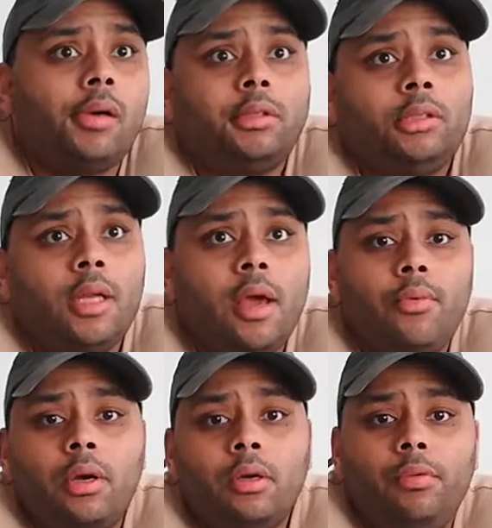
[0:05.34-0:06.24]
today
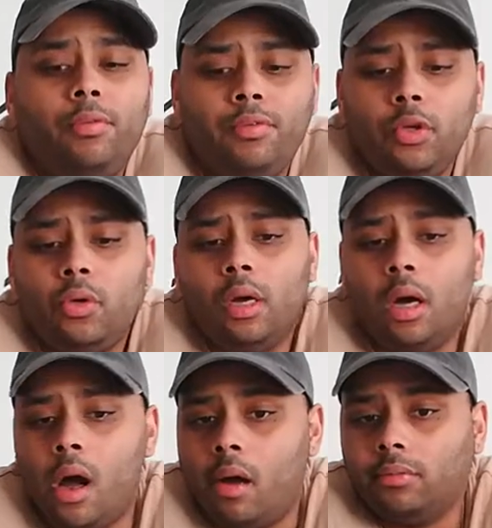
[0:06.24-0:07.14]
we're gonna review
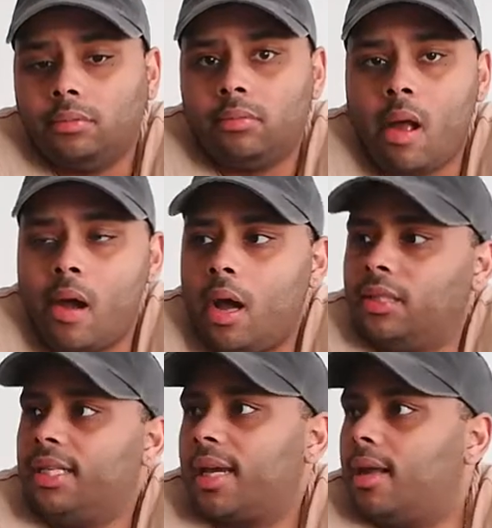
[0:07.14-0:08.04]
a
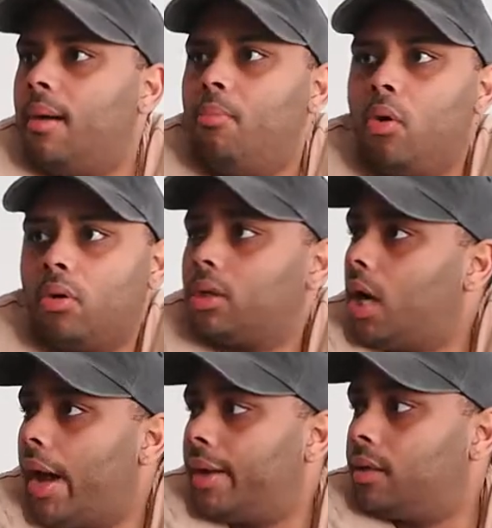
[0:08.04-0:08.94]
jacket I bought
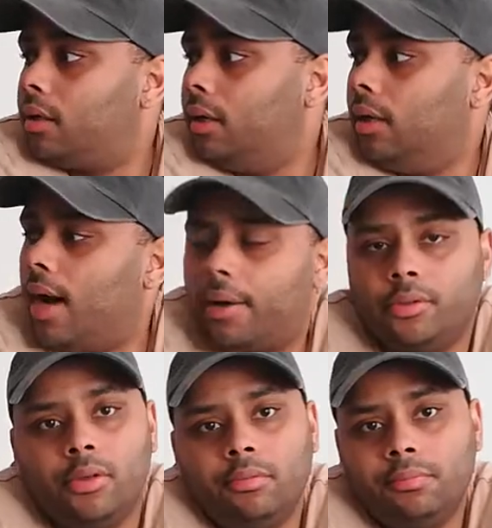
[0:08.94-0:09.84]
like, I don't
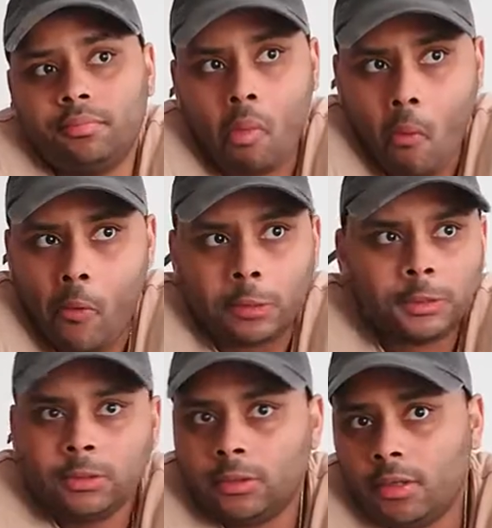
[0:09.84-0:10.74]
know,
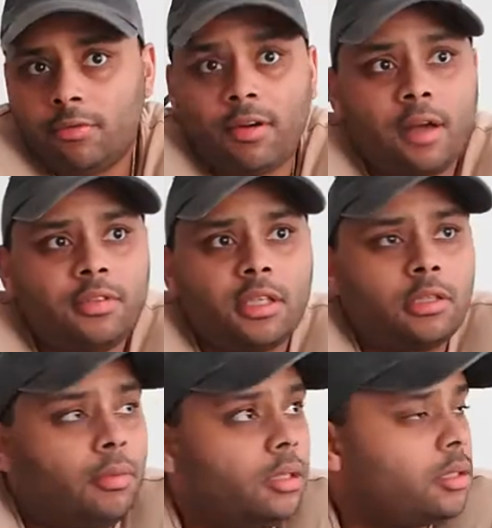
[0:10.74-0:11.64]

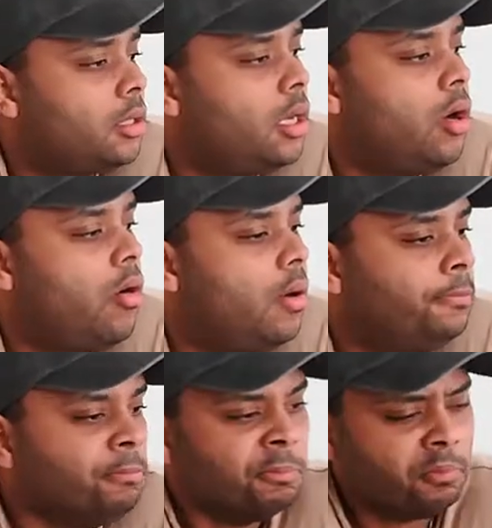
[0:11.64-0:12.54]
5-6 months ago.
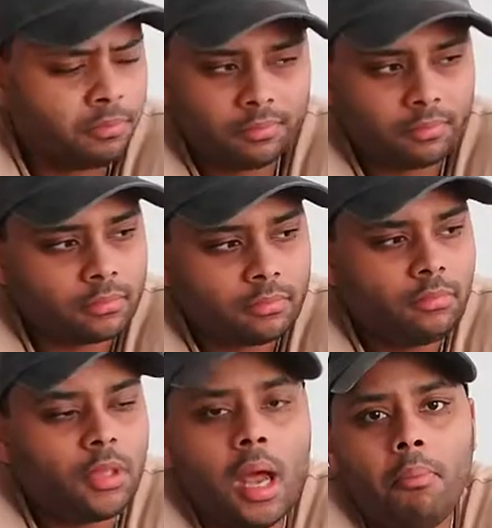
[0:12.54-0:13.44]

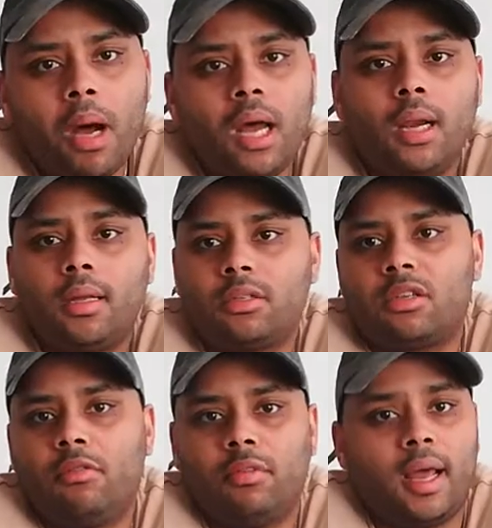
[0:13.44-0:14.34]
I buy a lot of
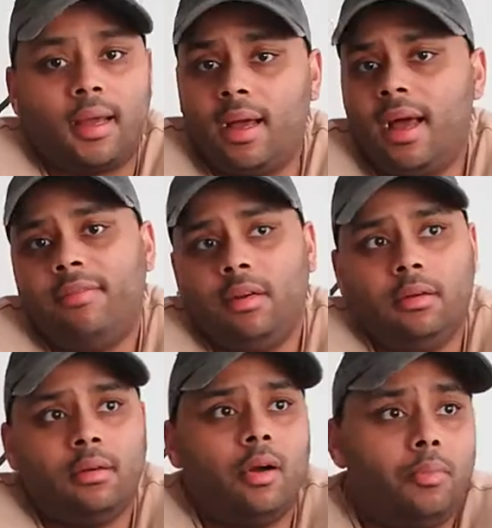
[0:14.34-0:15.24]
stuff, like I
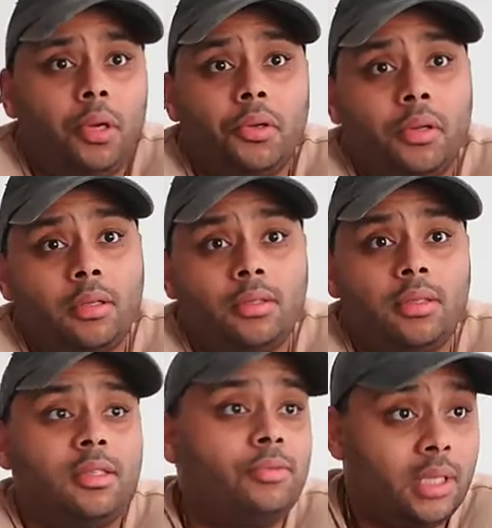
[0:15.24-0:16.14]
haven't uploaded
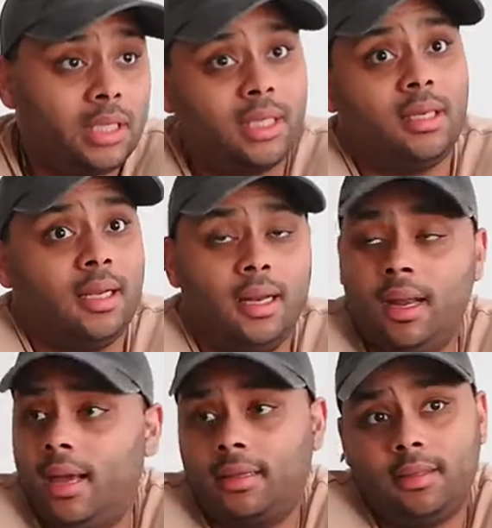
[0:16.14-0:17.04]
since recently,
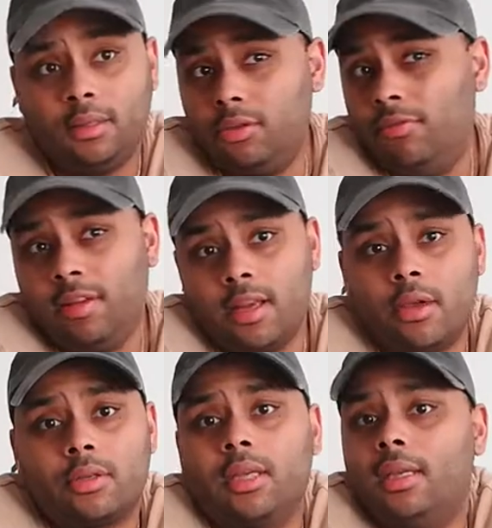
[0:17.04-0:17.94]
like the two
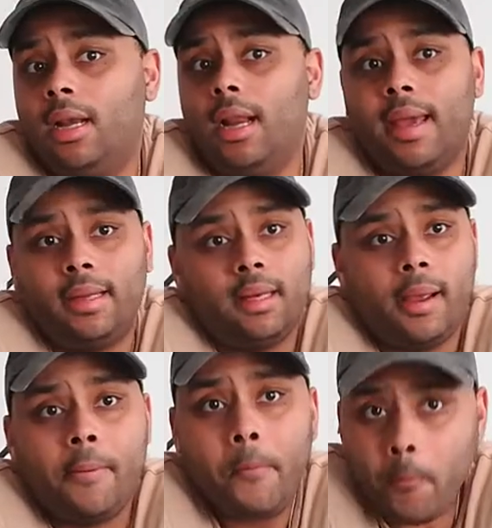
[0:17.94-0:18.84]
videos I did lately.